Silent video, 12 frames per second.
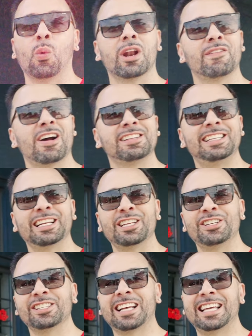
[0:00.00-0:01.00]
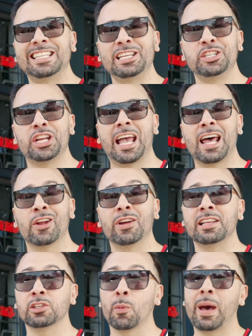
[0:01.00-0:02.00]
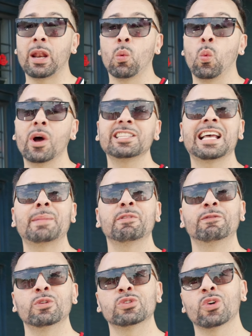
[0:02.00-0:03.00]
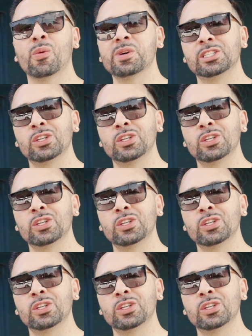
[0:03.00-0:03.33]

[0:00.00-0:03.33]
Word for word: One of our signatures on this channel is no matter what type of food tour we're